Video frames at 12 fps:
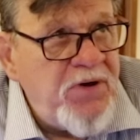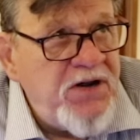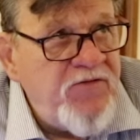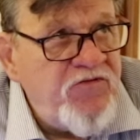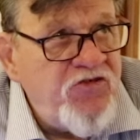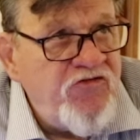
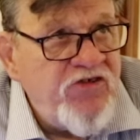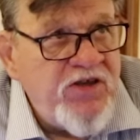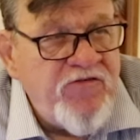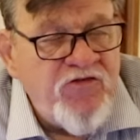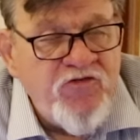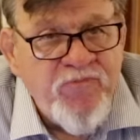but if
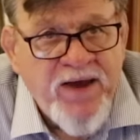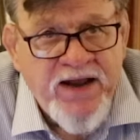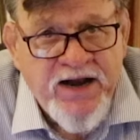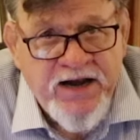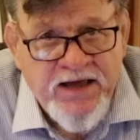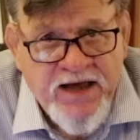you've
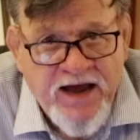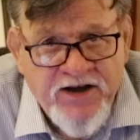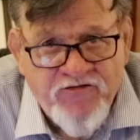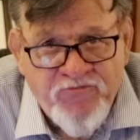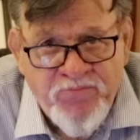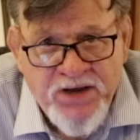made any
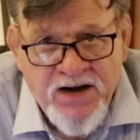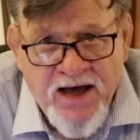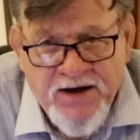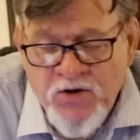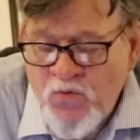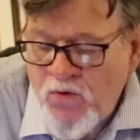kind of bid on a